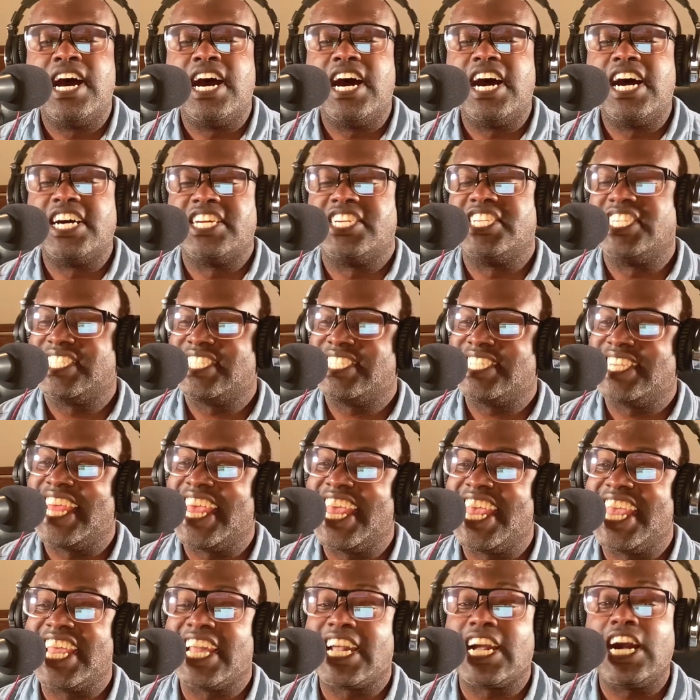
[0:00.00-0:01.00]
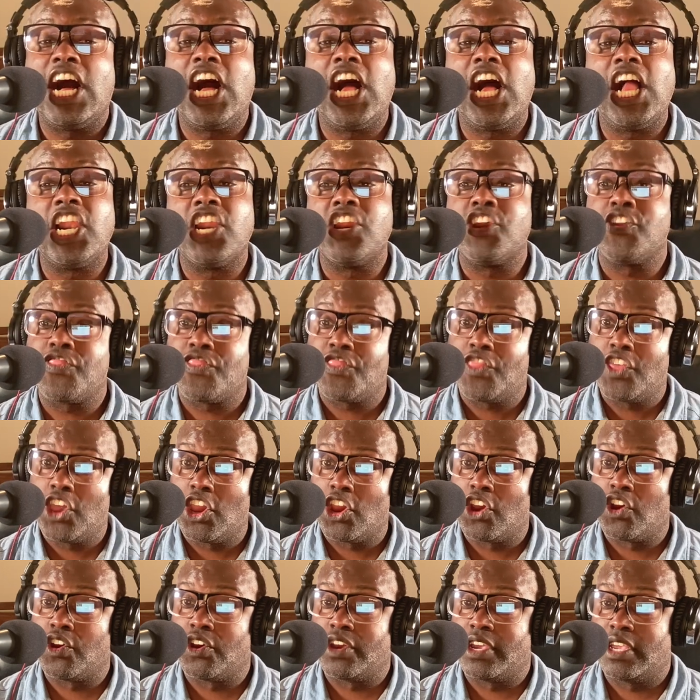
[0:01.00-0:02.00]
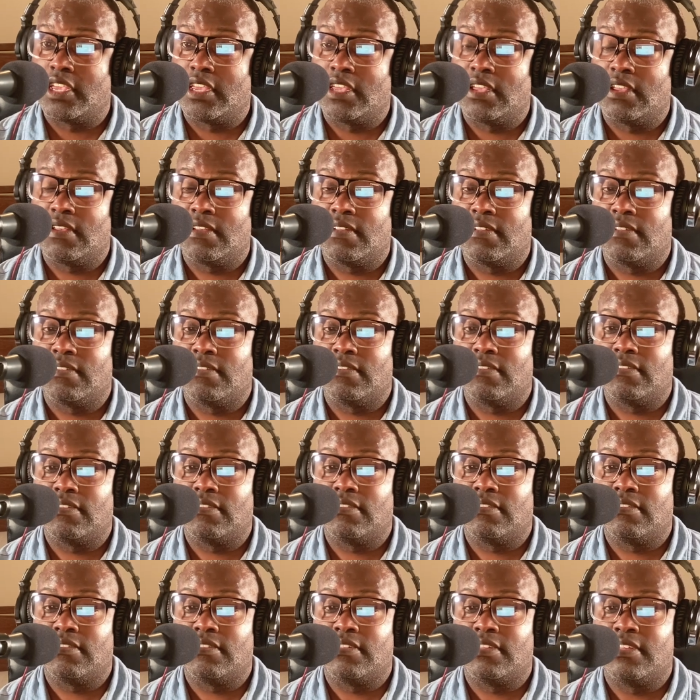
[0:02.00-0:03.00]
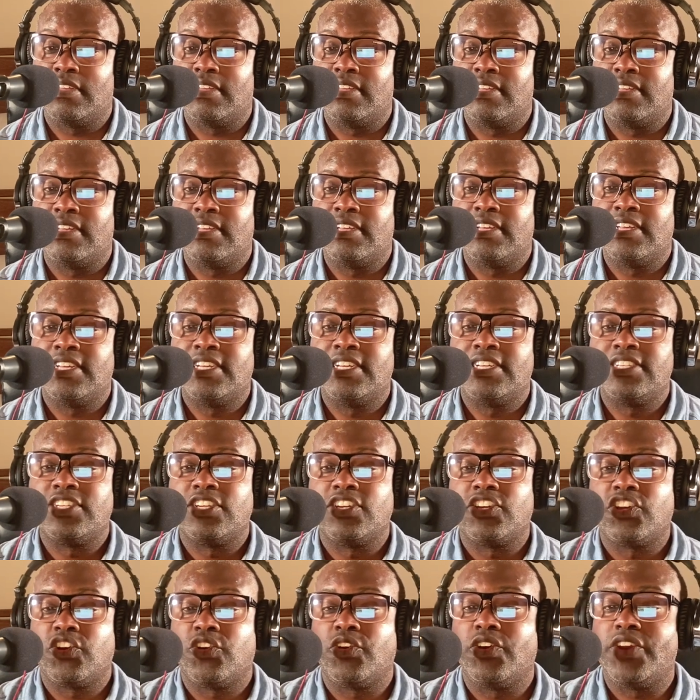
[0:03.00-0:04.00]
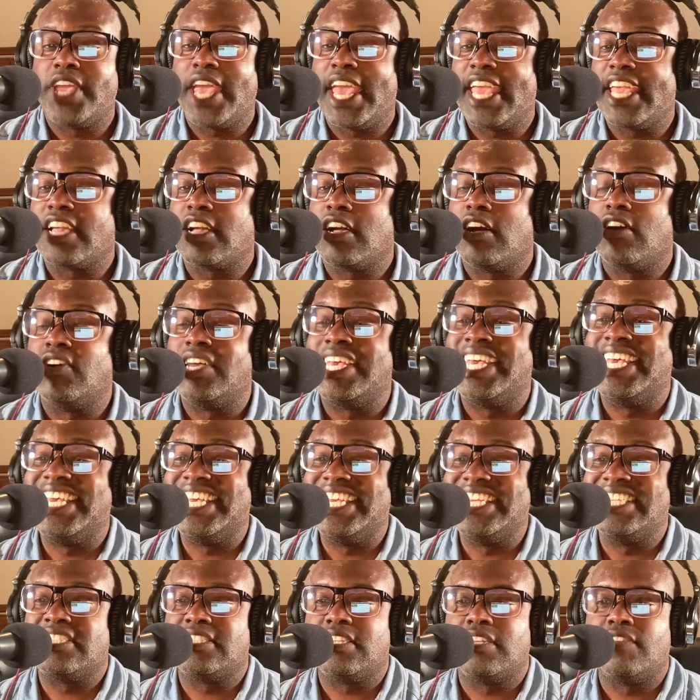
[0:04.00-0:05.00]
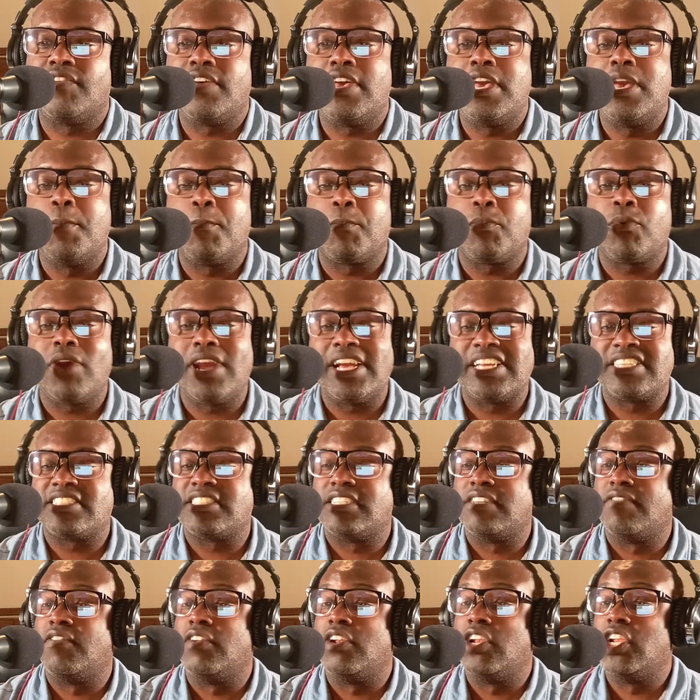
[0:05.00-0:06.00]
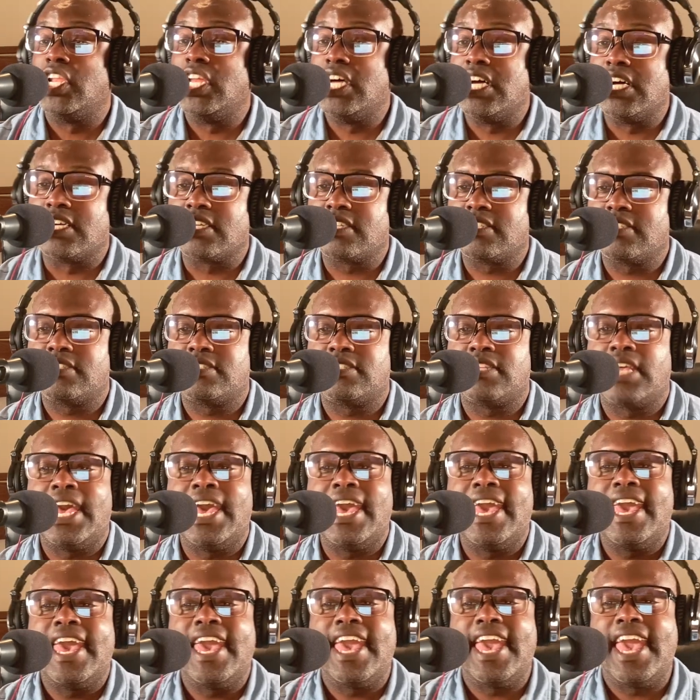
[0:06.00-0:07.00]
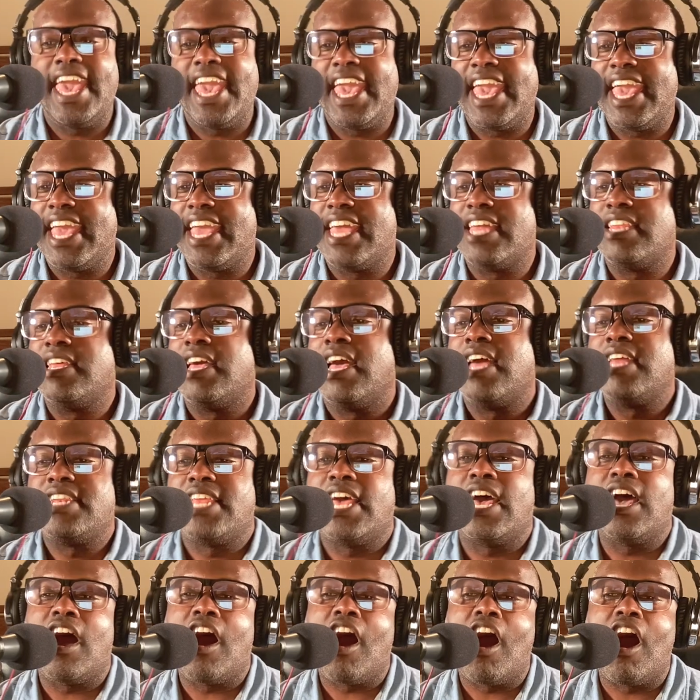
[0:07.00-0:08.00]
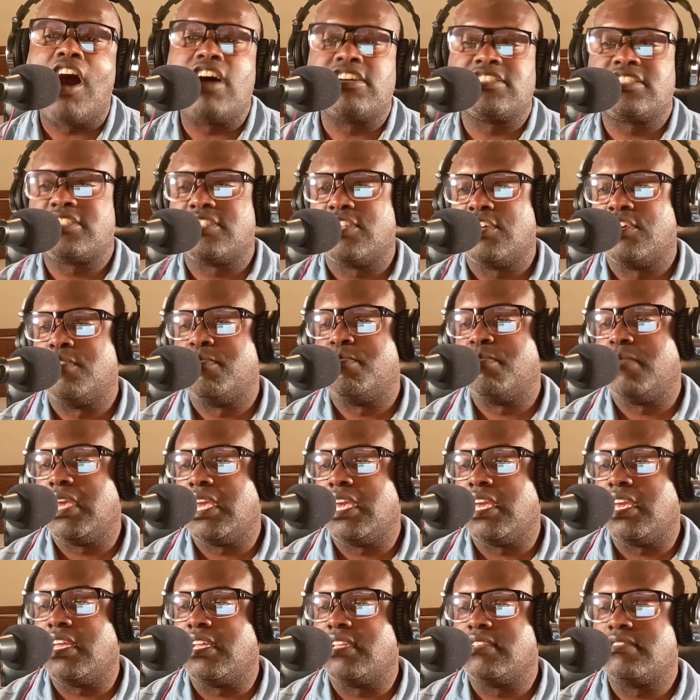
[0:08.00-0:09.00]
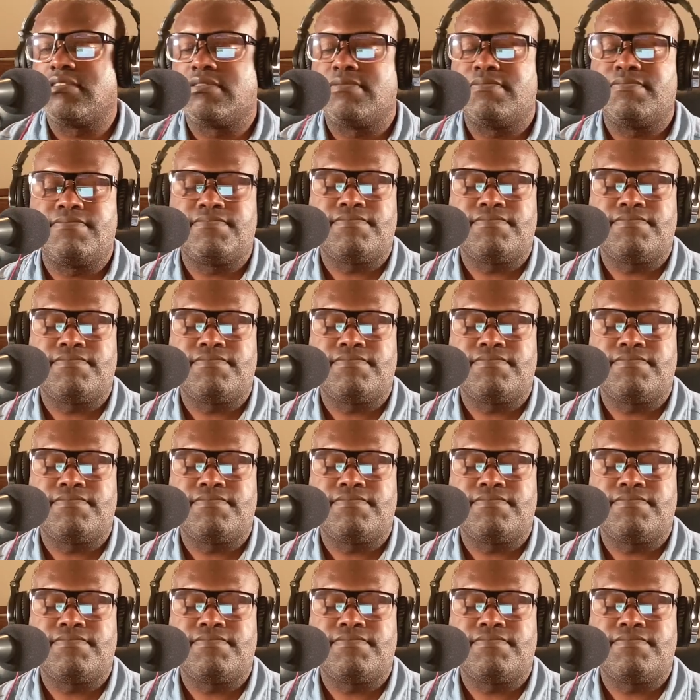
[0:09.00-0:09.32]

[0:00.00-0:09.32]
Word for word: Understand color theory to create cohesive, impressive looks and that also means